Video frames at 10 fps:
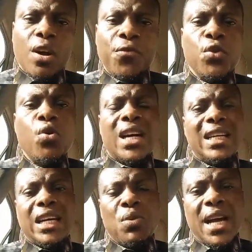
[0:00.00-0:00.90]
of you who can
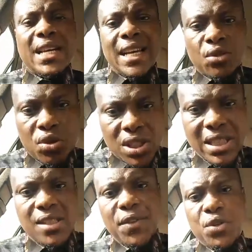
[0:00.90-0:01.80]
as well get to see
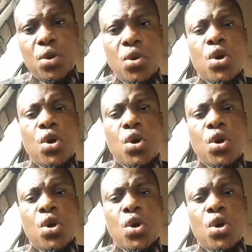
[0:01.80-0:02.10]
this video.